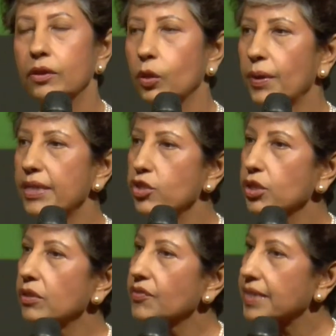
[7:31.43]
the
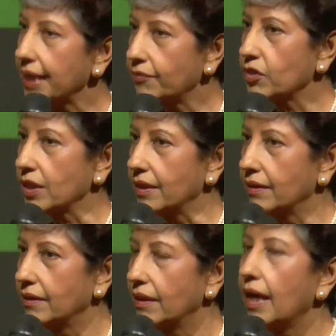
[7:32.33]
question of
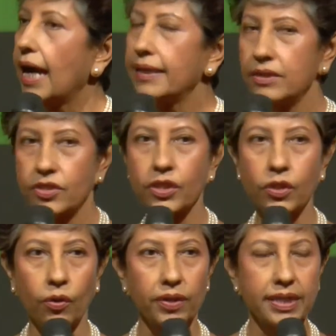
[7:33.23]
safety and
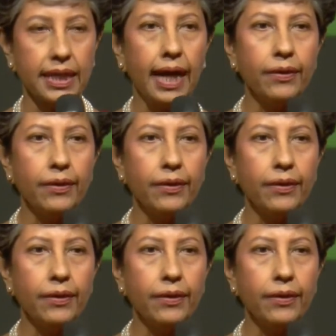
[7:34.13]
security.